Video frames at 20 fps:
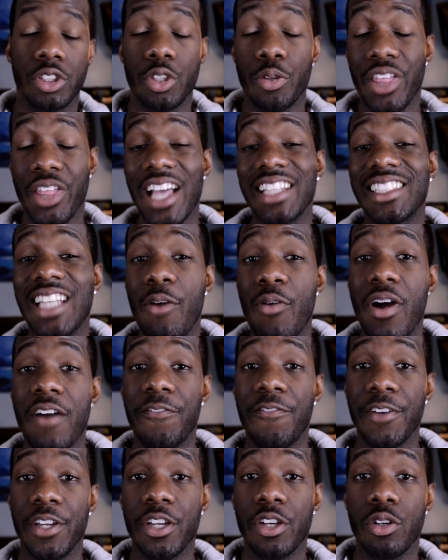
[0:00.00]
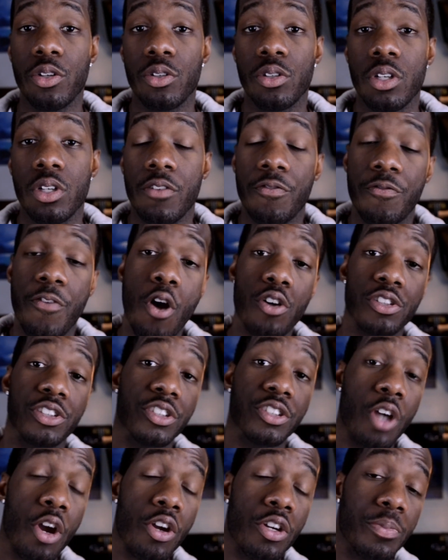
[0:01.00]
that's how I feel false
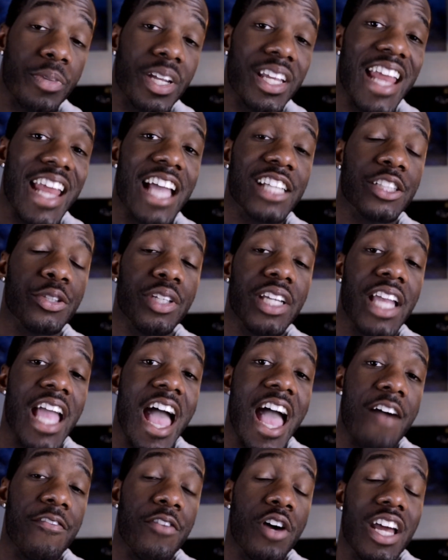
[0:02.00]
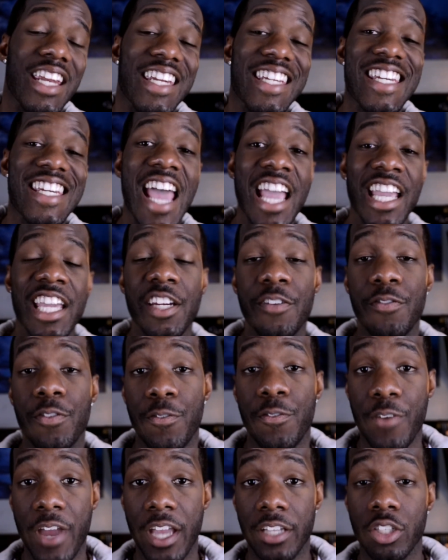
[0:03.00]
stardom can actually have a negative
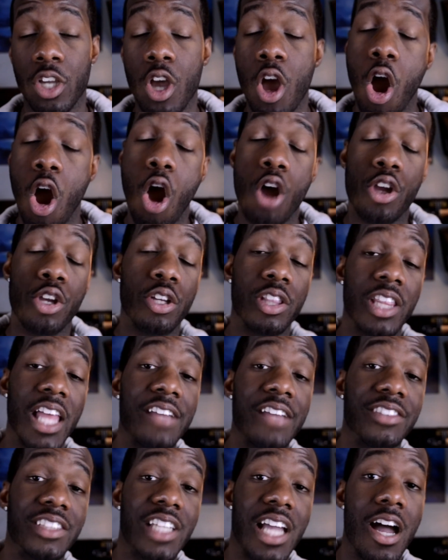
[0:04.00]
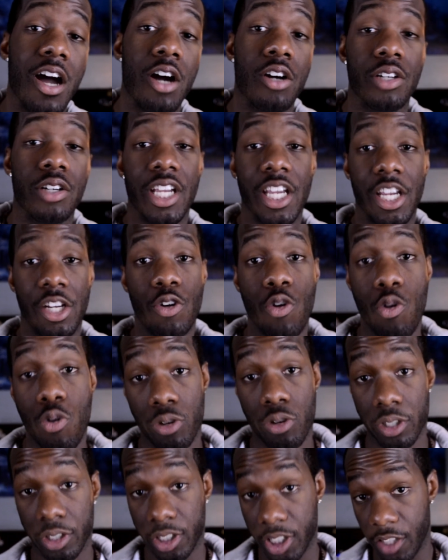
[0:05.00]
effect on your lifestyle and or
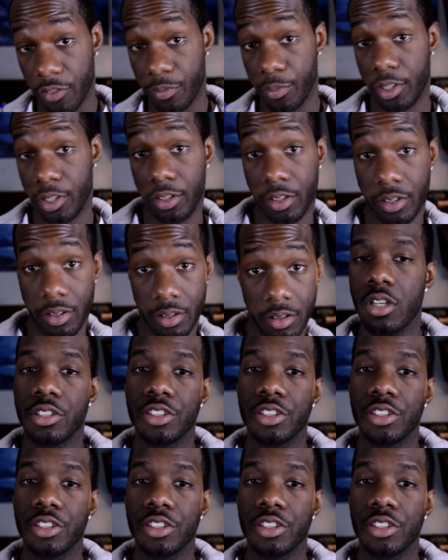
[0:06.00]
achievements.